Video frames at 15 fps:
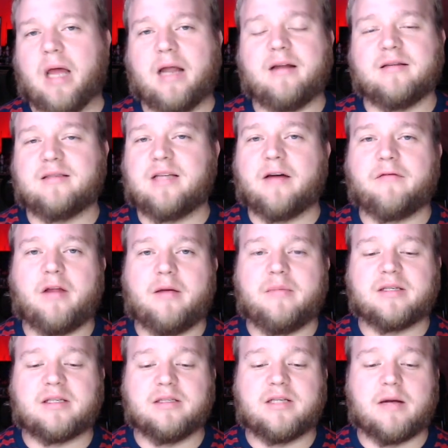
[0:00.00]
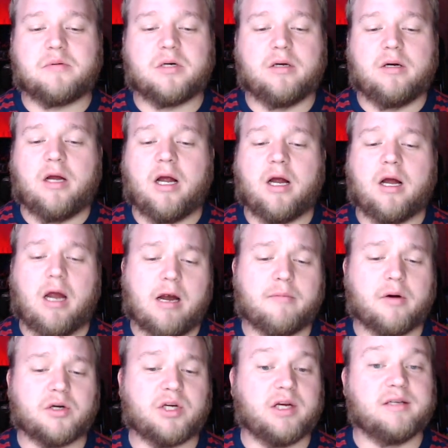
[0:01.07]
is definitely a misconception.
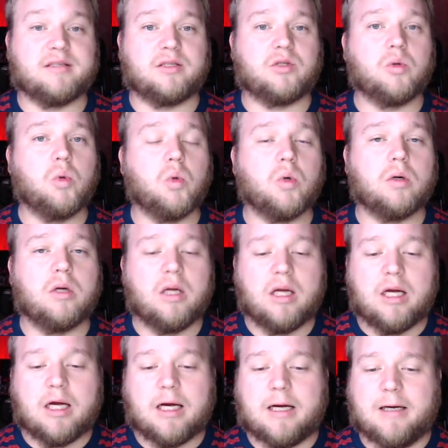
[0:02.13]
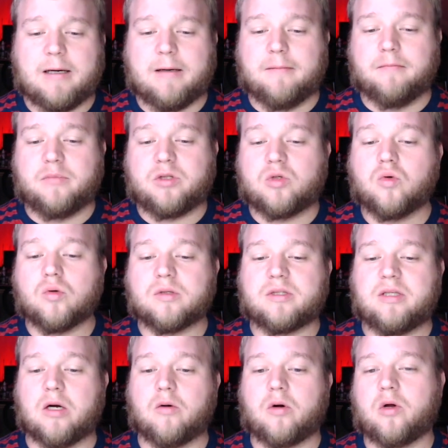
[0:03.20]
Airbrushing is a tool. Tools
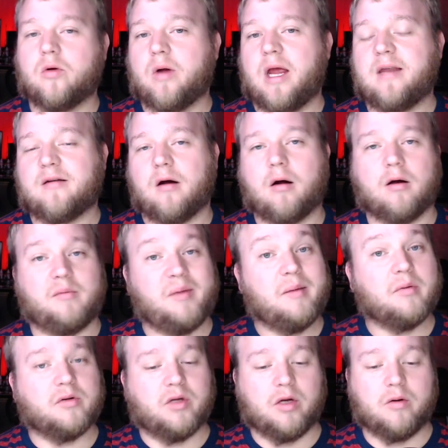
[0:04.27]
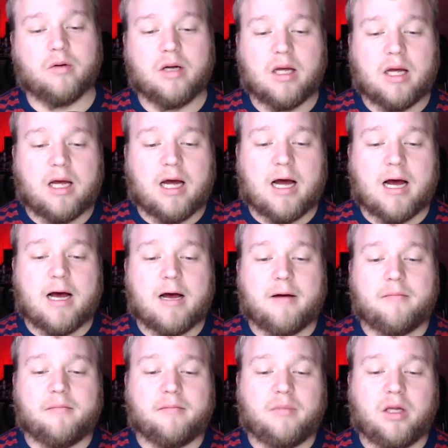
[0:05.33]
don't create art. People do.
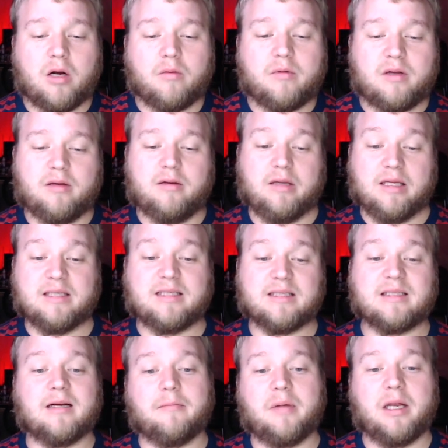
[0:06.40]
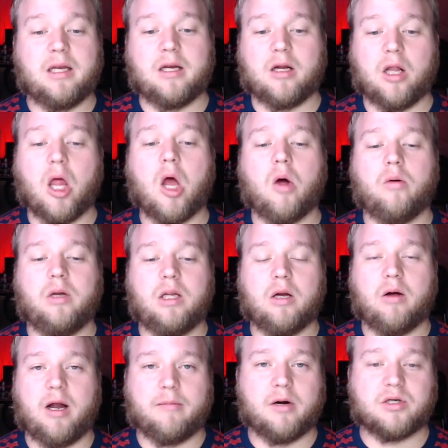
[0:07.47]
This is an opinion alone.
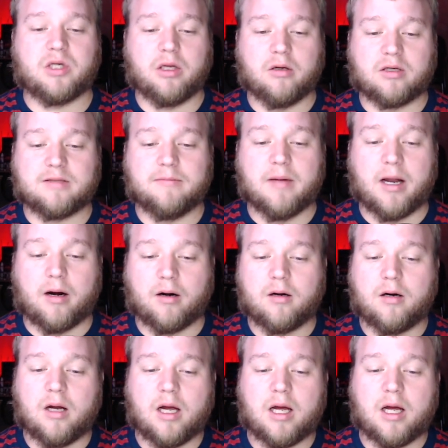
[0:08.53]
Airbrushing looks better.